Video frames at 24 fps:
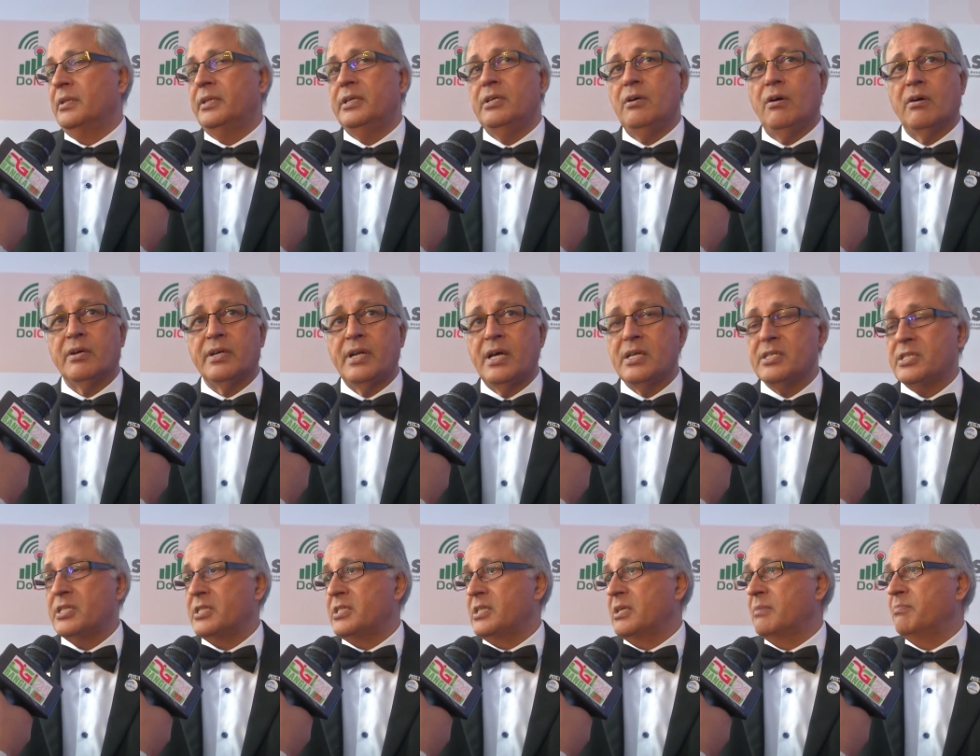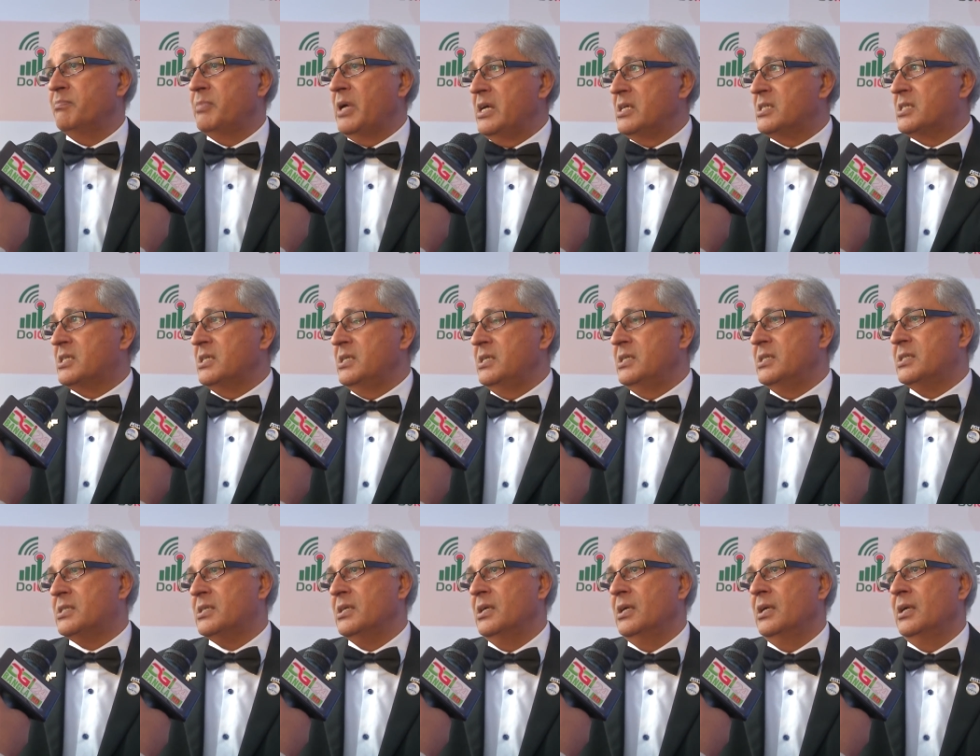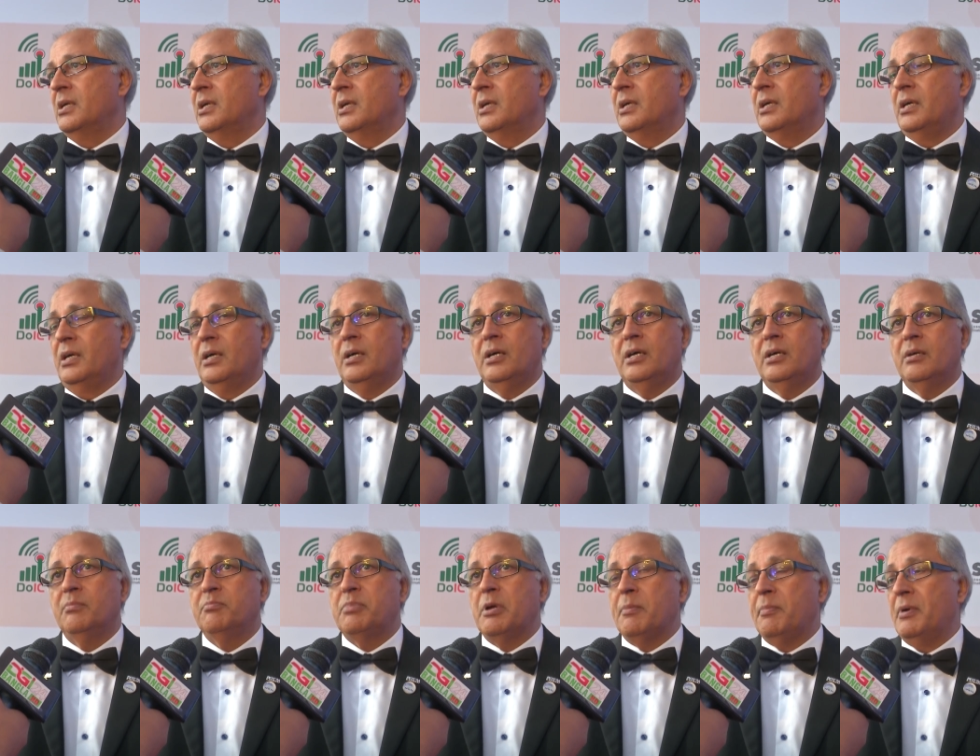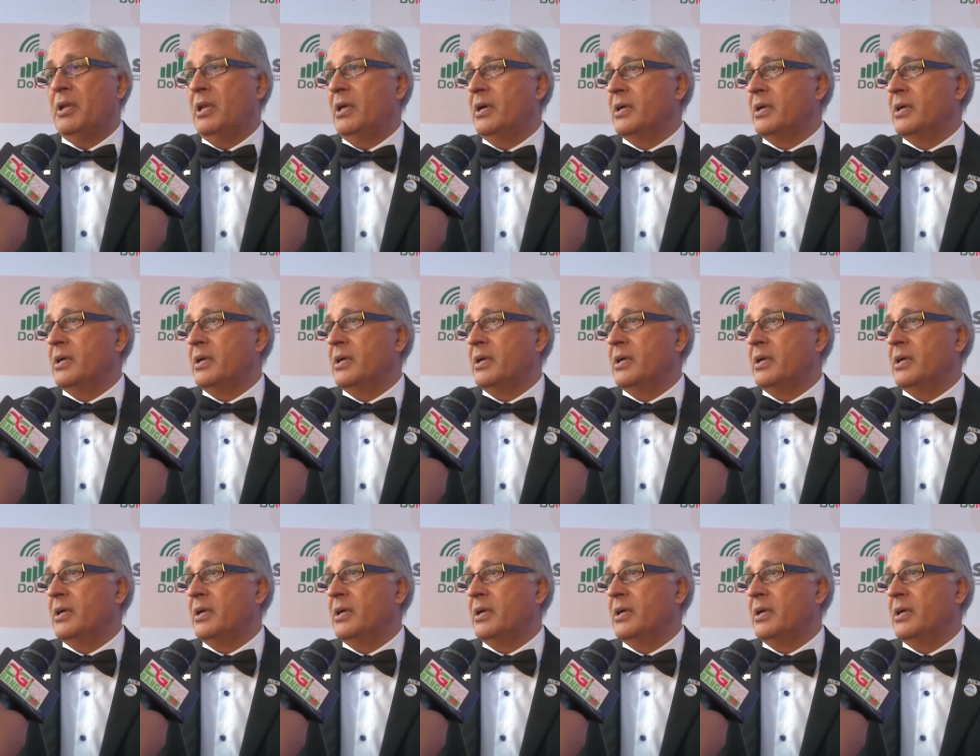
the organizing basis, people